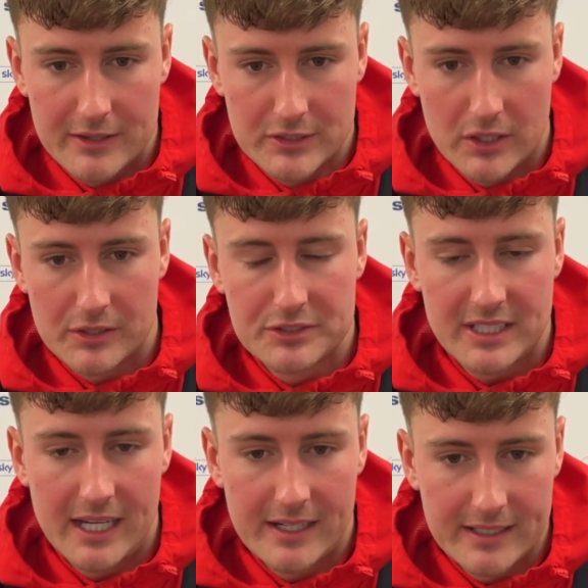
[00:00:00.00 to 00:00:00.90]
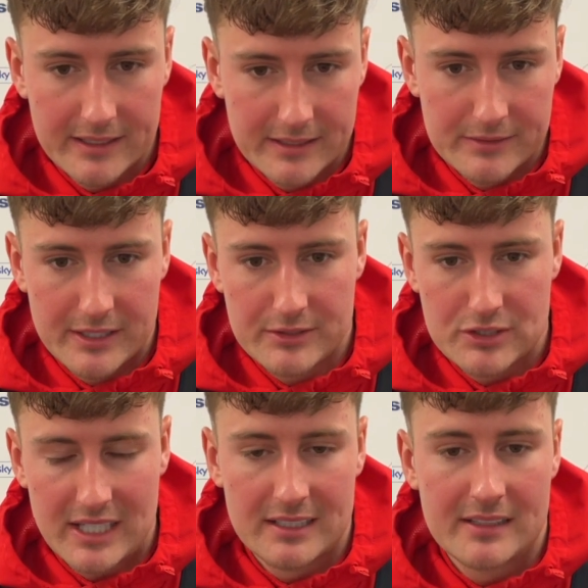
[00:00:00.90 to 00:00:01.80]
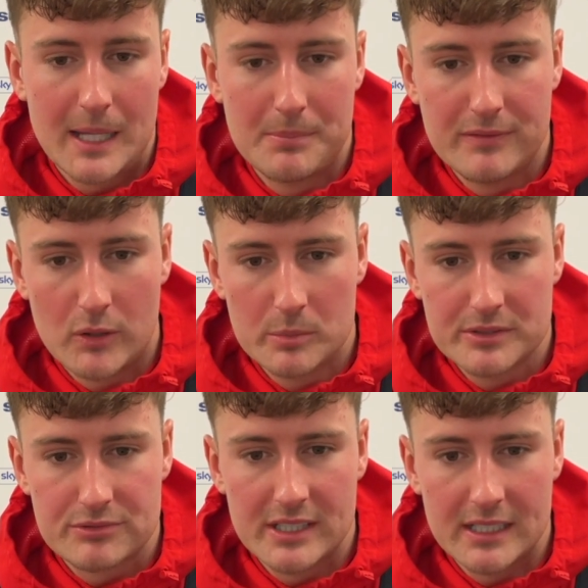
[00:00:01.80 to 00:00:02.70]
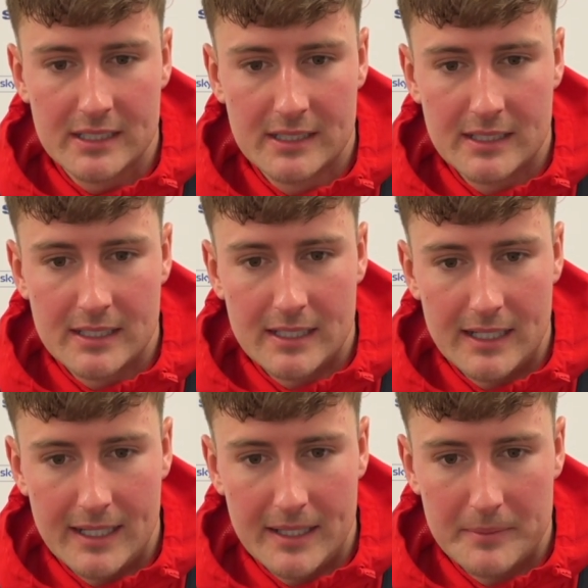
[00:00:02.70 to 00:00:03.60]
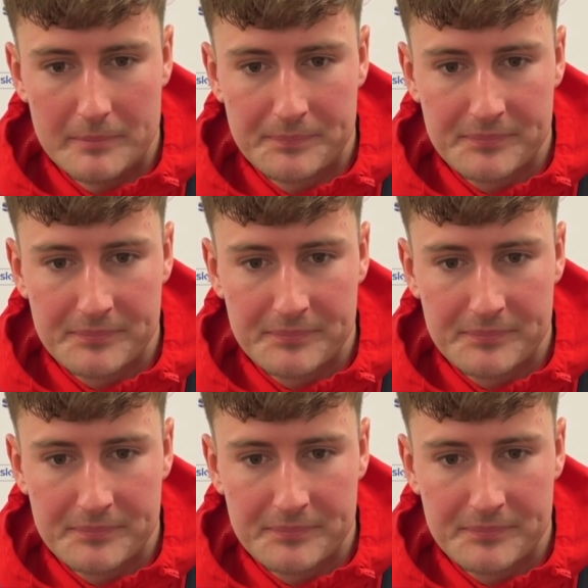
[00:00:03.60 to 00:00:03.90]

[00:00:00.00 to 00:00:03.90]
the nod on Saturday and just add to that performance really. But